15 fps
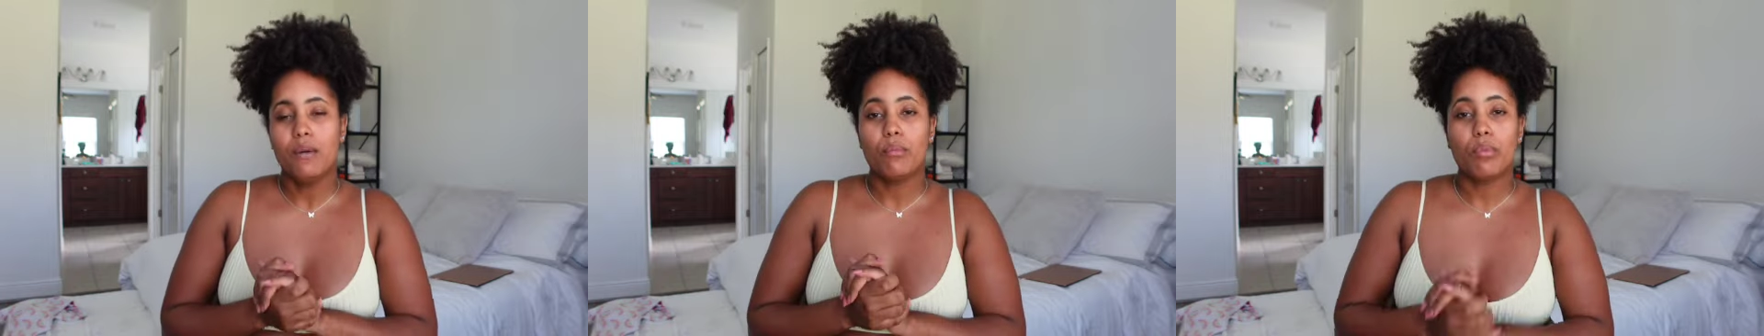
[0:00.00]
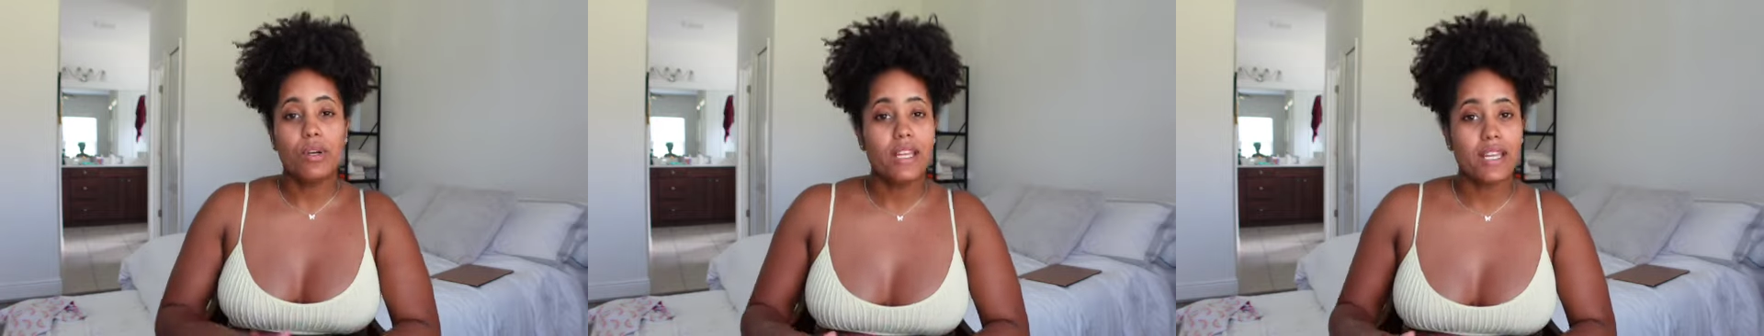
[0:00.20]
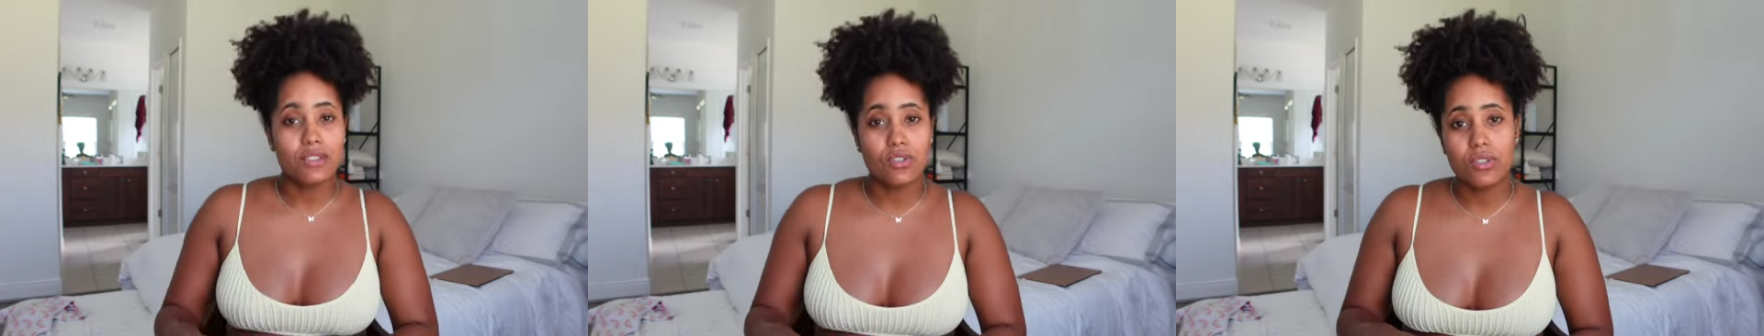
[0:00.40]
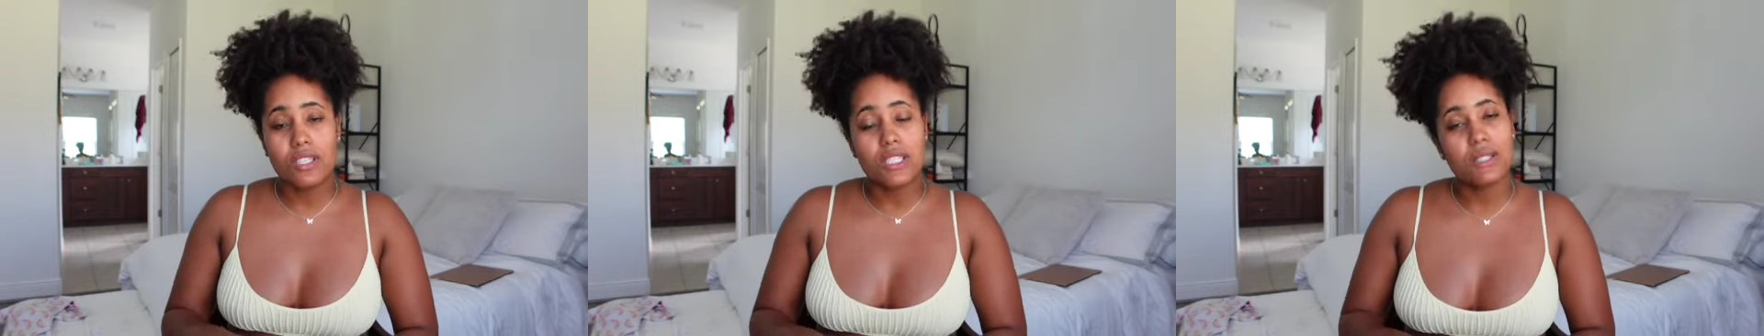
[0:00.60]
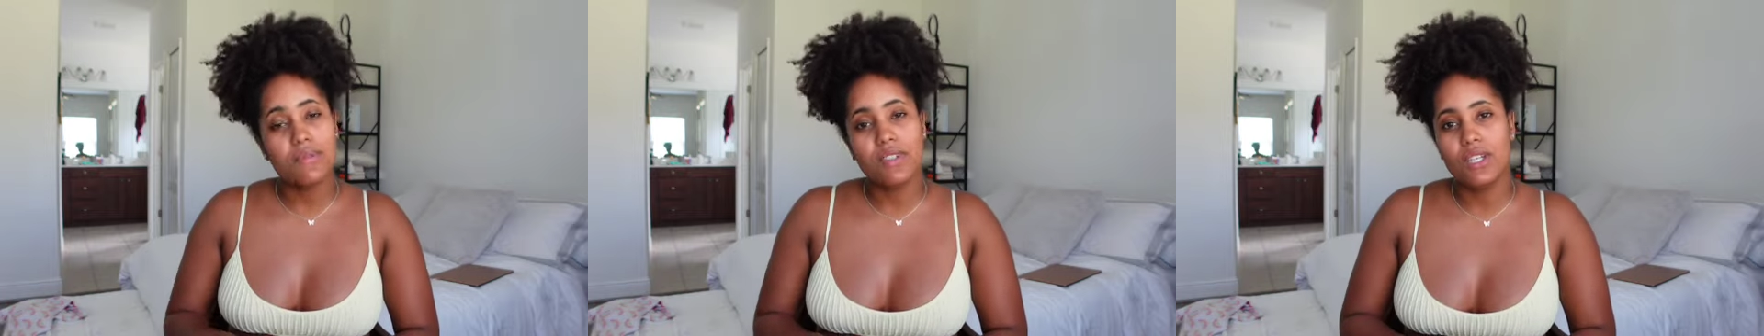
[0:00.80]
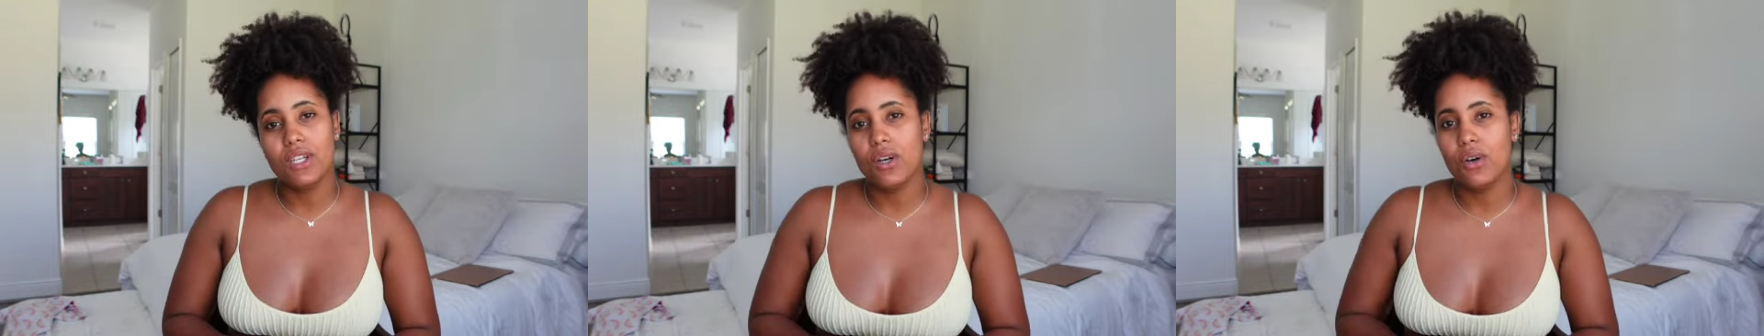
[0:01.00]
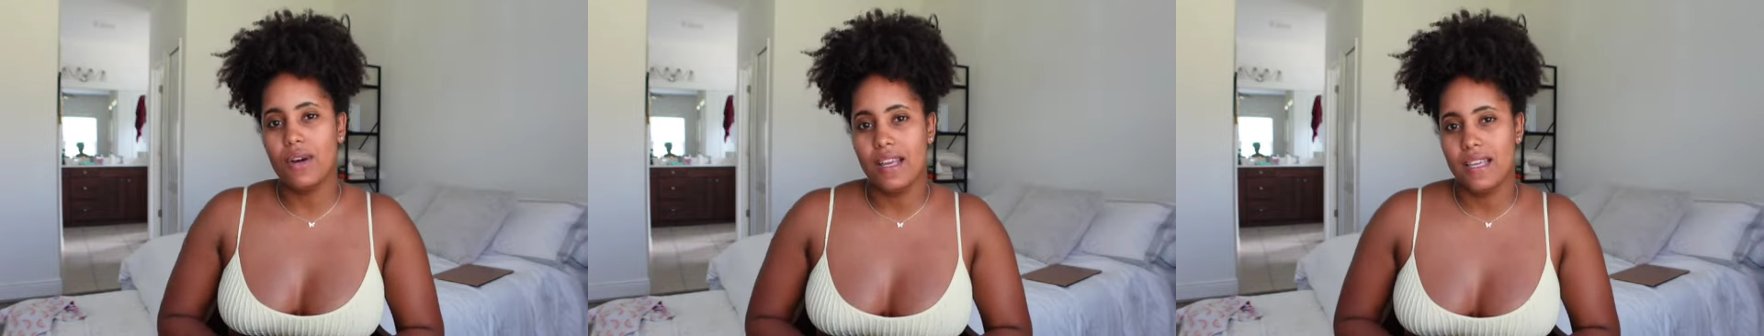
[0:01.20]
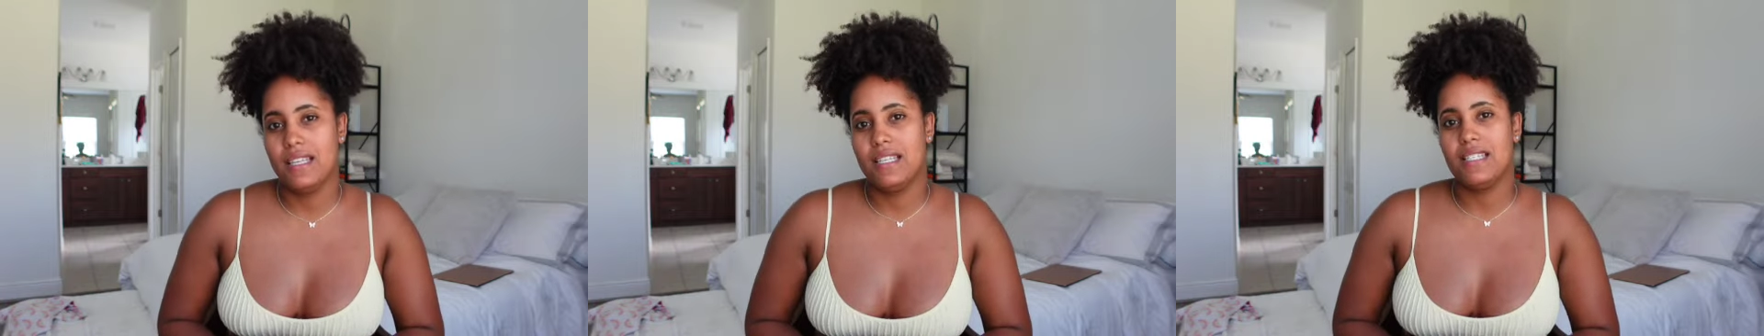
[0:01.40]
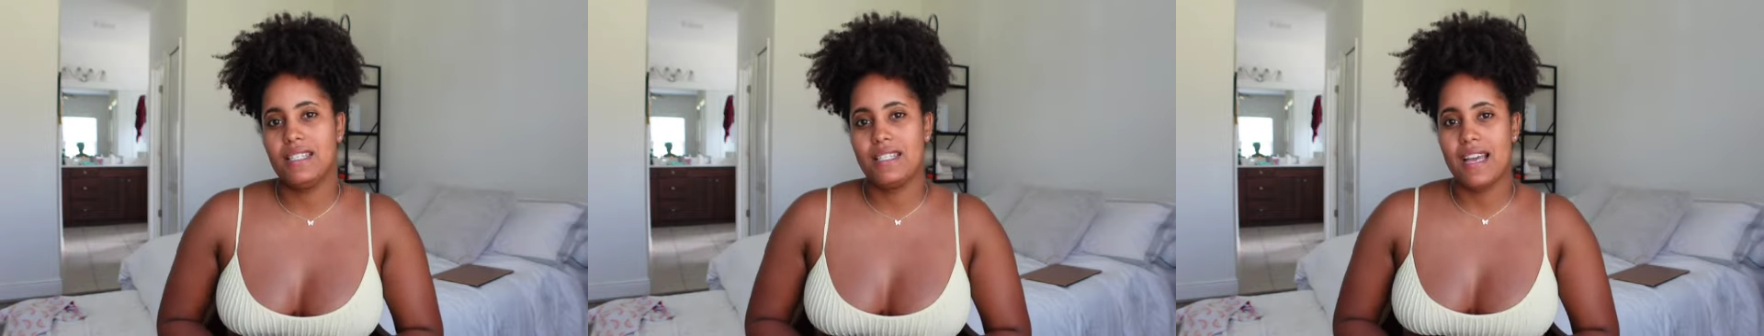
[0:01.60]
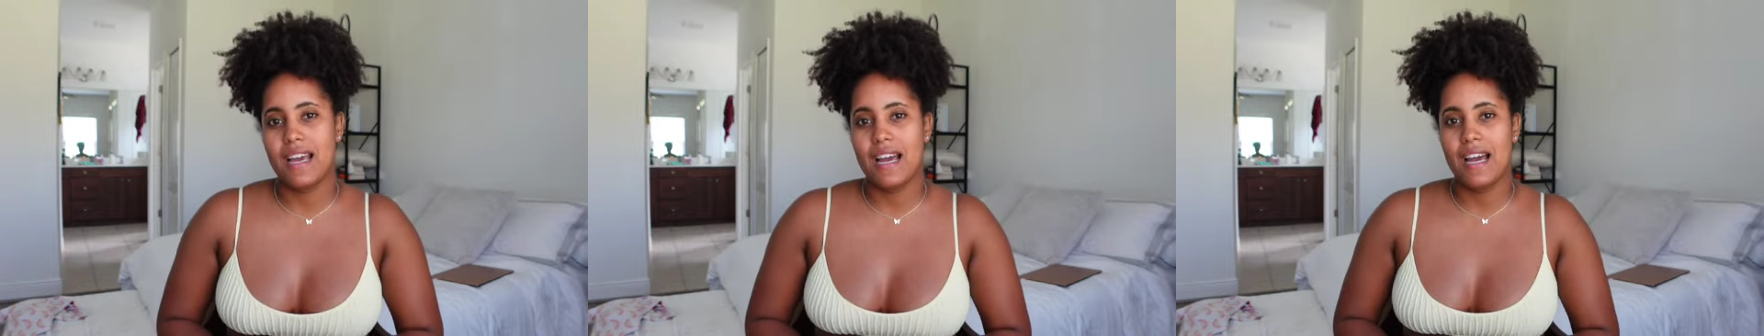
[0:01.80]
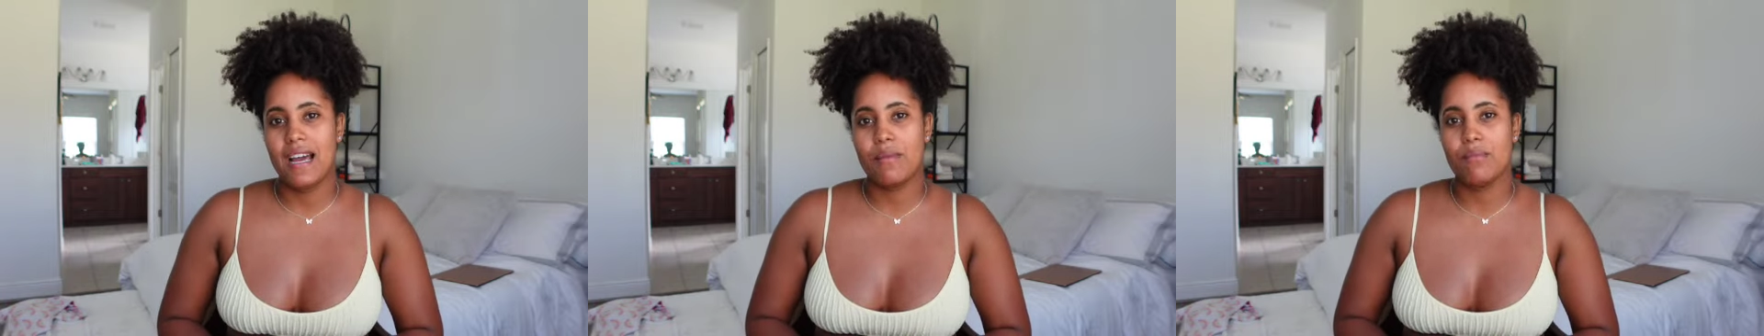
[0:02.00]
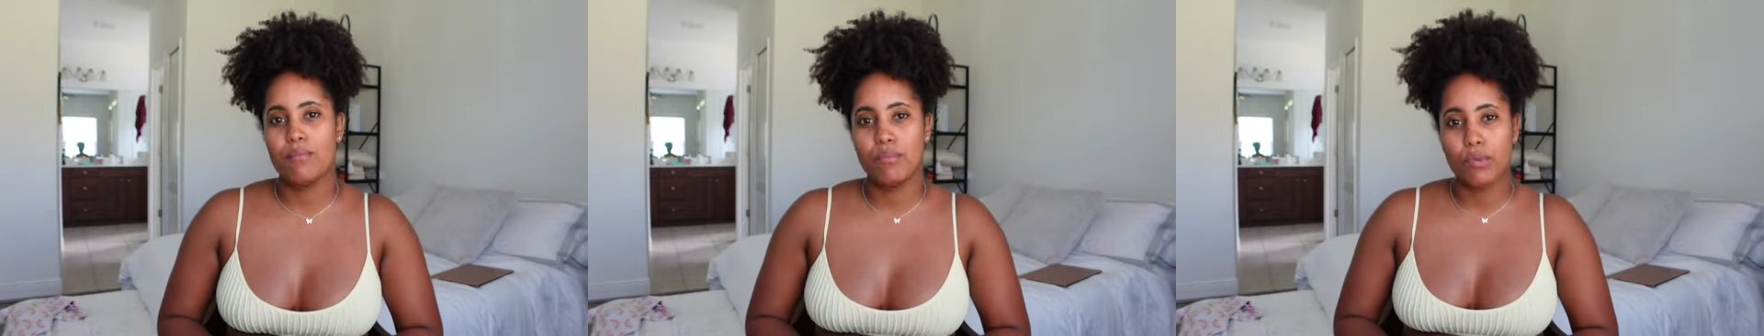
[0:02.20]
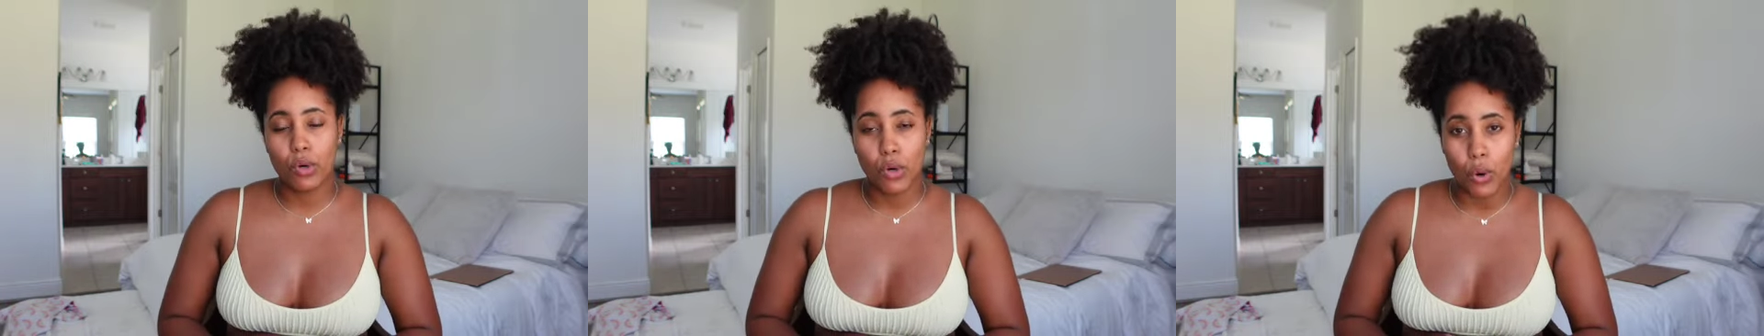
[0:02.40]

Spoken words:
bring into this video is that